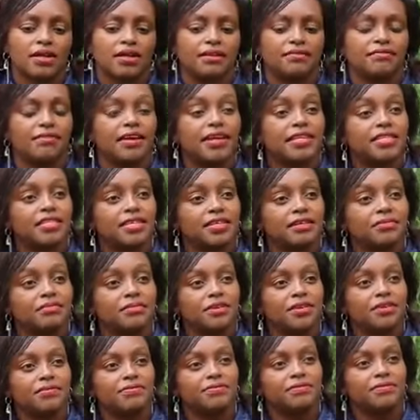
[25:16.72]
invited
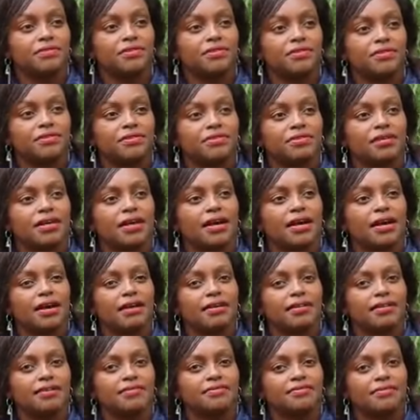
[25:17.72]
me for
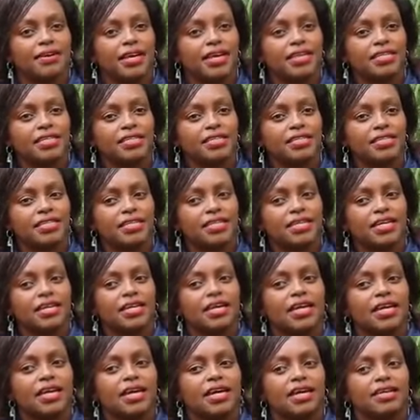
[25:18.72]
an event.
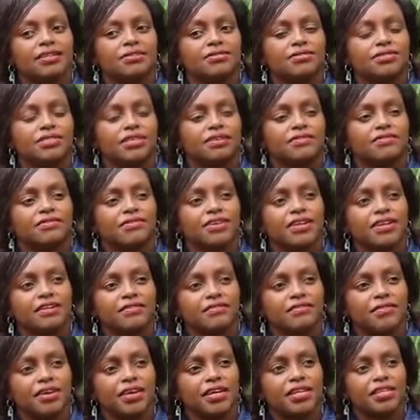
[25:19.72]
It was a free
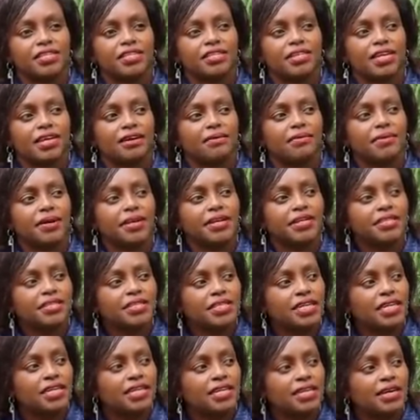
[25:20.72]
event. I
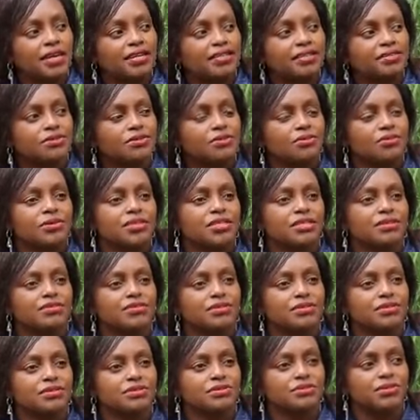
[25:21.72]
went and I saw what he
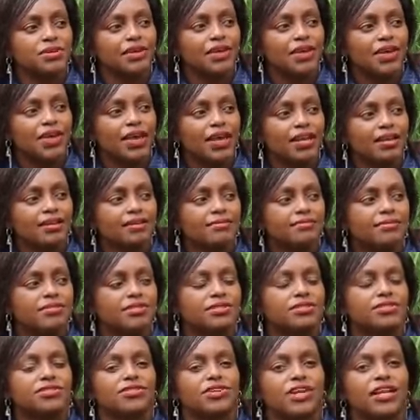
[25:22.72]
was doing, and he
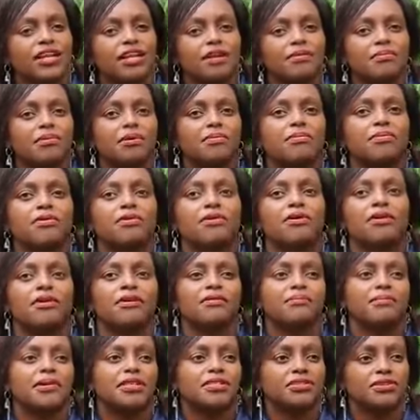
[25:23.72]
was training people
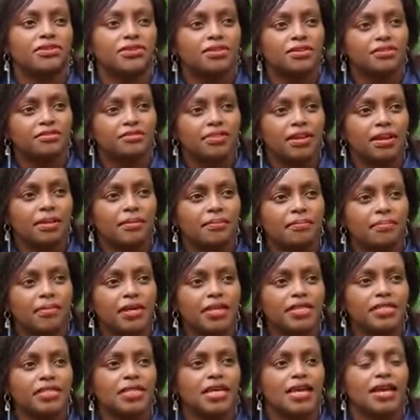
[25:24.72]
on personal
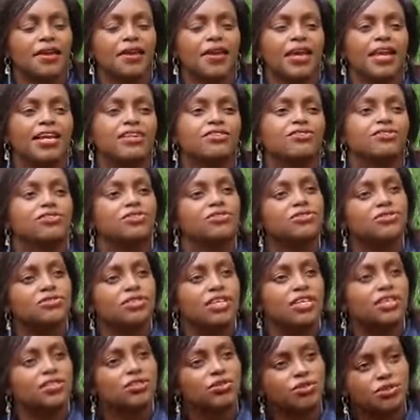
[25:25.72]
development,
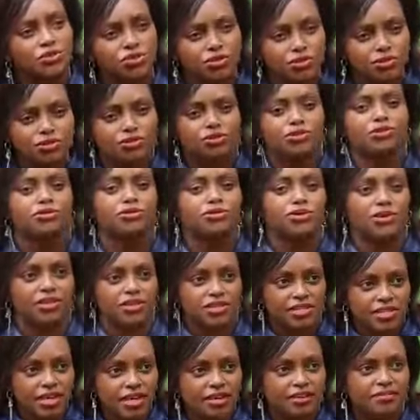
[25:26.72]
introducing you to
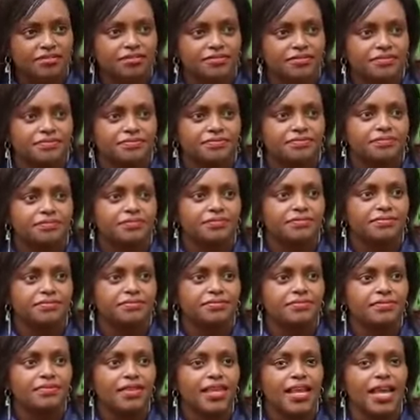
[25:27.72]
yourself.
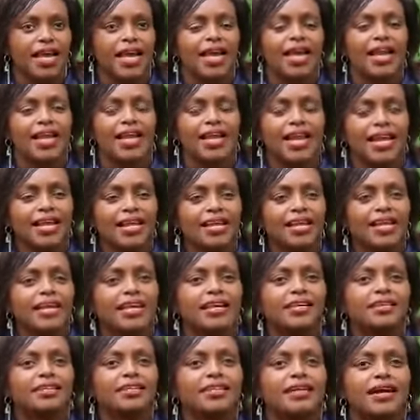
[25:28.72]

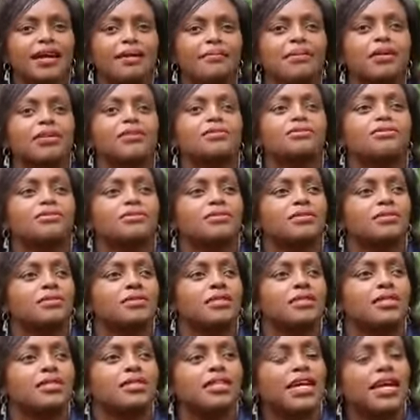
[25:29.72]
Learning, coming
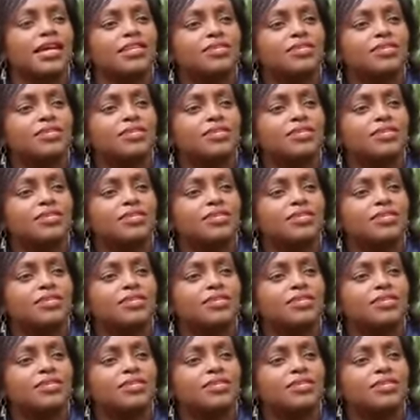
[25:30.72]
in